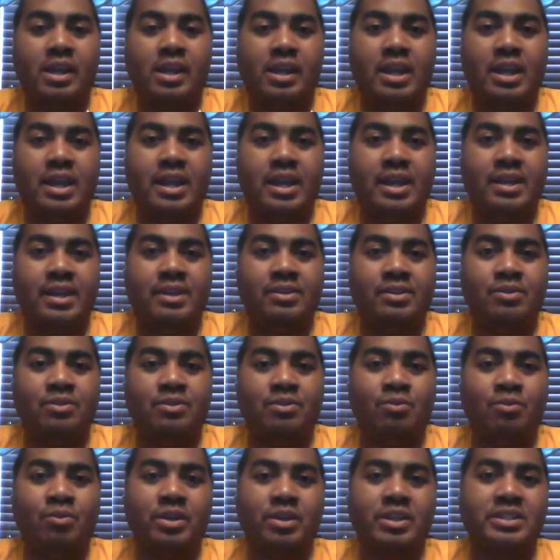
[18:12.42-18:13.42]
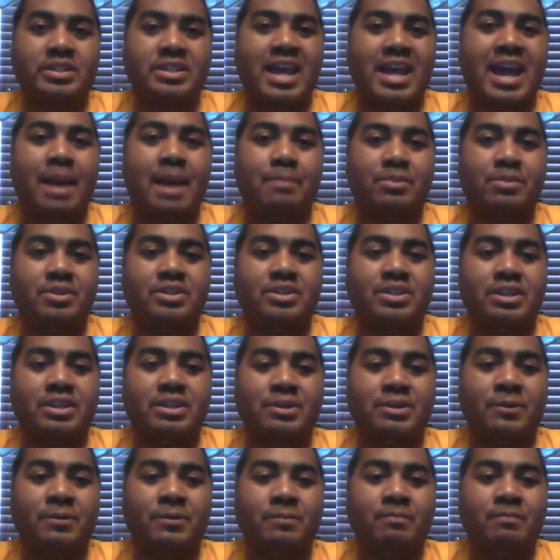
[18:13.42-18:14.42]
And what has happened
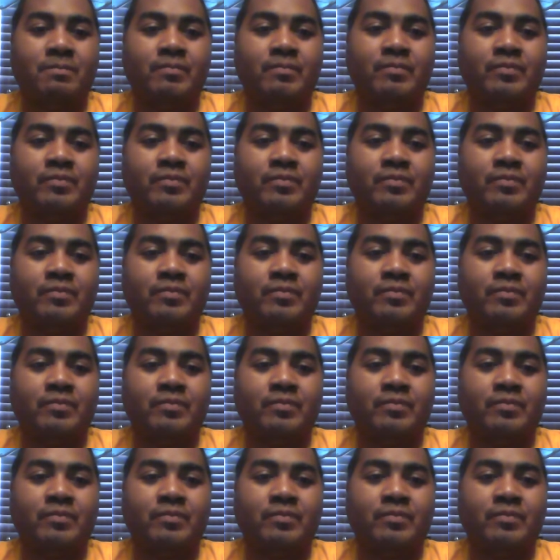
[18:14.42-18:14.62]
here